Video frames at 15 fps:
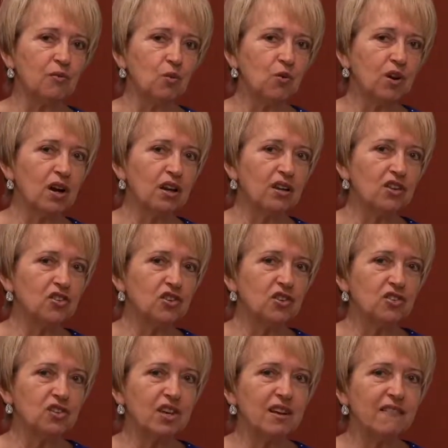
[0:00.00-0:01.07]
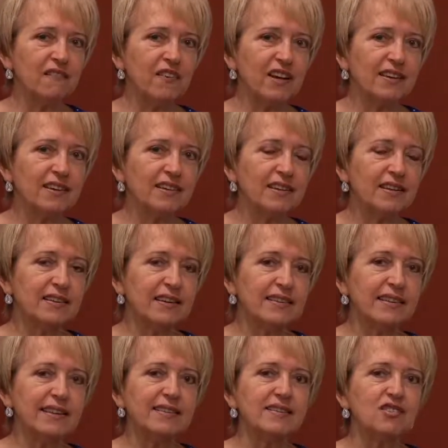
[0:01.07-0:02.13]
Vuk Karadžić
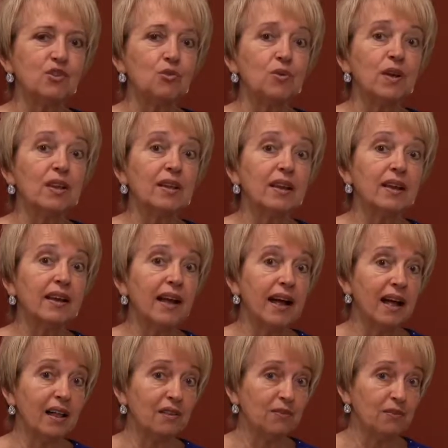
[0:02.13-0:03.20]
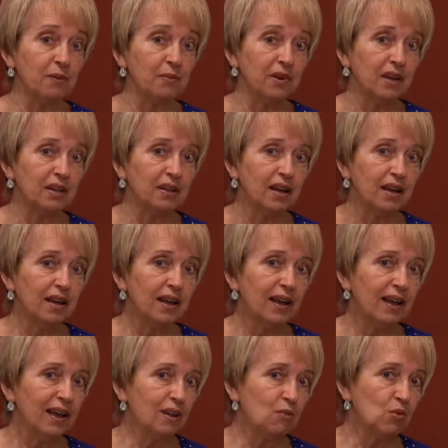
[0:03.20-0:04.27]
invented the Cyrillic alphabet
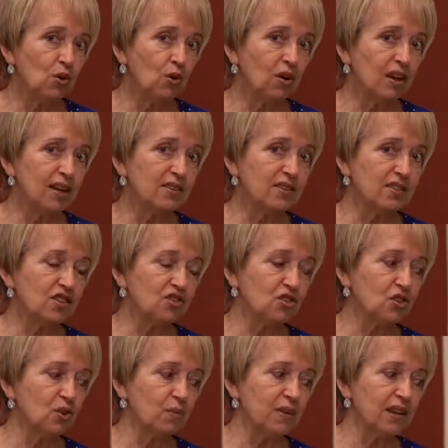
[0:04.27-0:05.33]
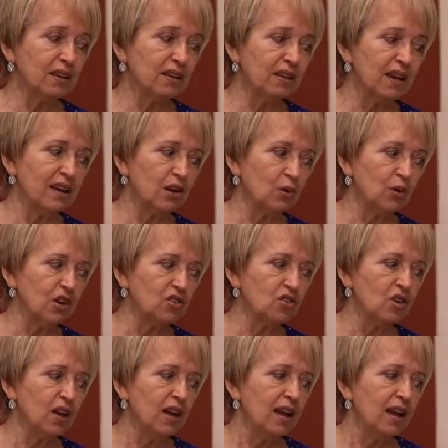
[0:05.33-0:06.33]
and more or less the Serbian language.